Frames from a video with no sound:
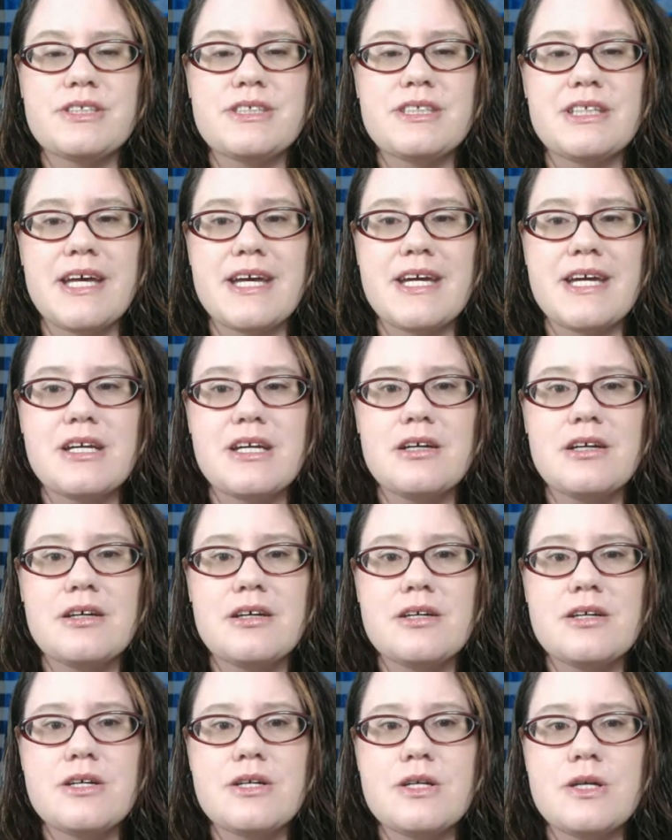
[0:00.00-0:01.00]
like,
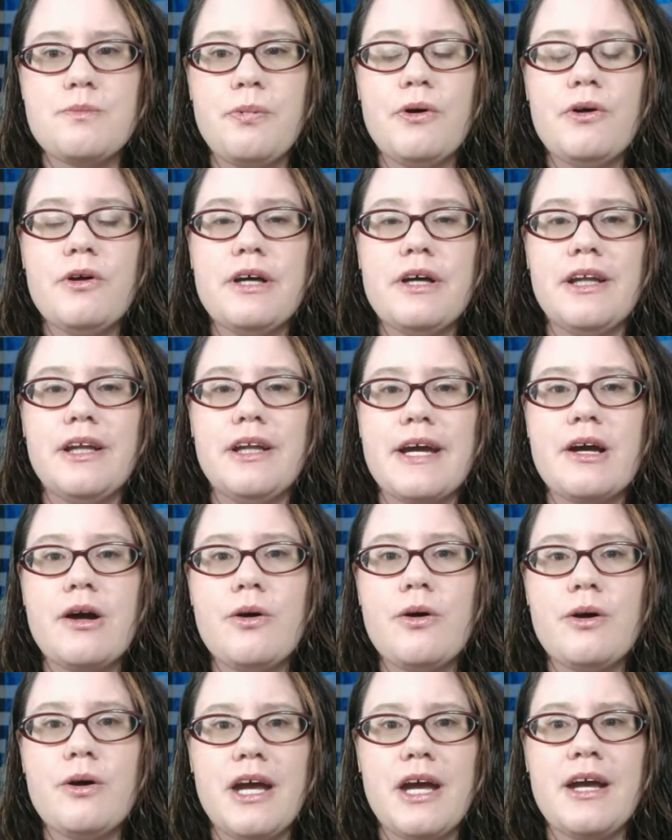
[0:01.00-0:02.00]
you pull it like,
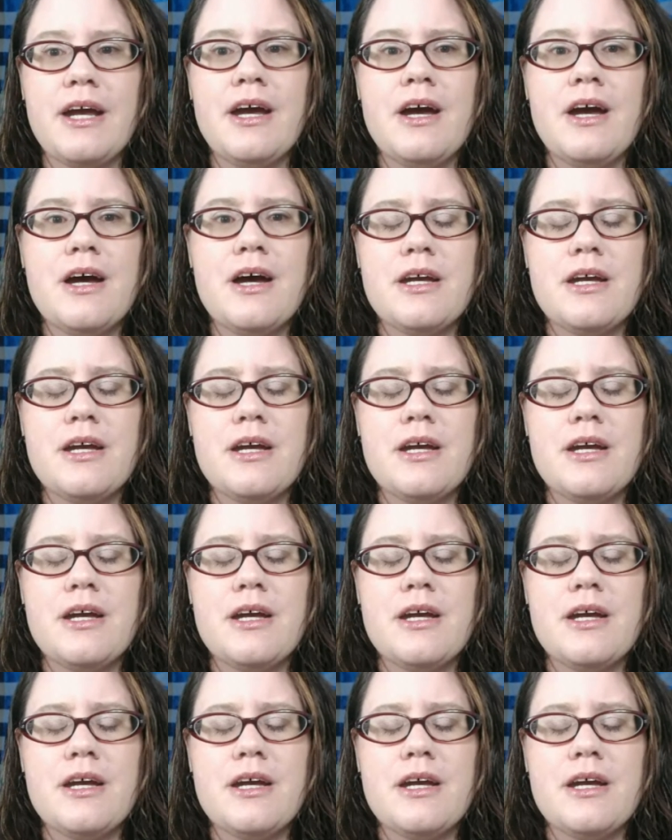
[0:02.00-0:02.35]
okay,